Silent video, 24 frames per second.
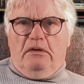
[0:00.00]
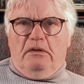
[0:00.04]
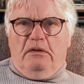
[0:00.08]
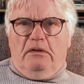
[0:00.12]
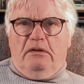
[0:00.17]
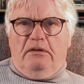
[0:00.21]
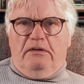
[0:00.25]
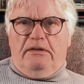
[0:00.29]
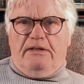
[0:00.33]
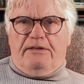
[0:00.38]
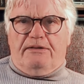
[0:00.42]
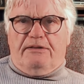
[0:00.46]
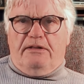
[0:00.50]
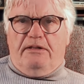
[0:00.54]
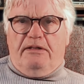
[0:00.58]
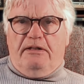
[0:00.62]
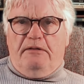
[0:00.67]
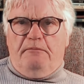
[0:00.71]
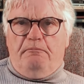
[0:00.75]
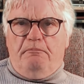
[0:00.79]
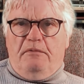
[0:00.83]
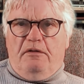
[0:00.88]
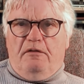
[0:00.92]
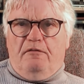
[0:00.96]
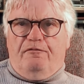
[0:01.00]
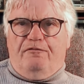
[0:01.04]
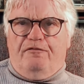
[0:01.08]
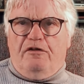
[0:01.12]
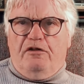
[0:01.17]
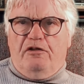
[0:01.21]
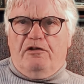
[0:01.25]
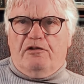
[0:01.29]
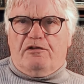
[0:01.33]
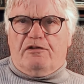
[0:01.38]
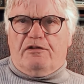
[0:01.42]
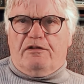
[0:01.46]
Let him
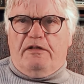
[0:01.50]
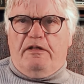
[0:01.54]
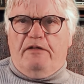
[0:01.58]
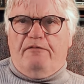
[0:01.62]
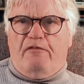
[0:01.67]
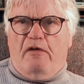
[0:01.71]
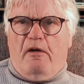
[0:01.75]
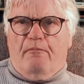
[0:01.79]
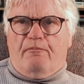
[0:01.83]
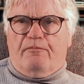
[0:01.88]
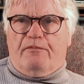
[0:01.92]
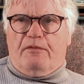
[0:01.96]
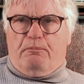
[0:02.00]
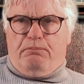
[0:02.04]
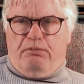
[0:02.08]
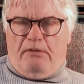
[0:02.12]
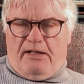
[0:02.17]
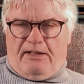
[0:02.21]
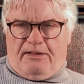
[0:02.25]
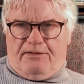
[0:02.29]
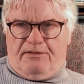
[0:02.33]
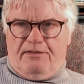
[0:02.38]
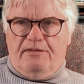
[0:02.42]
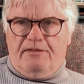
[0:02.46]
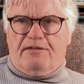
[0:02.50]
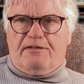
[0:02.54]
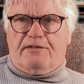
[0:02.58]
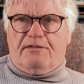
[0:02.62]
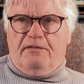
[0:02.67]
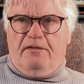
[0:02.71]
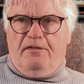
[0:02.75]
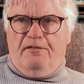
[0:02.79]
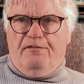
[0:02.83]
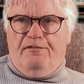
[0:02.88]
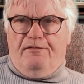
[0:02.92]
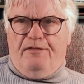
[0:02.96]
first give up the practice,
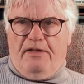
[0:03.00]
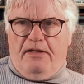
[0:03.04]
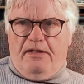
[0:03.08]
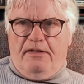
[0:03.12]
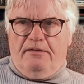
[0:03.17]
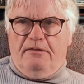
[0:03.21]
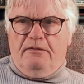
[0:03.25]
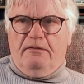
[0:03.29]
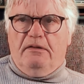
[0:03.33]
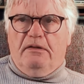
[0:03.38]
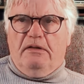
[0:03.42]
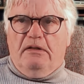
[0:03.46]
and then,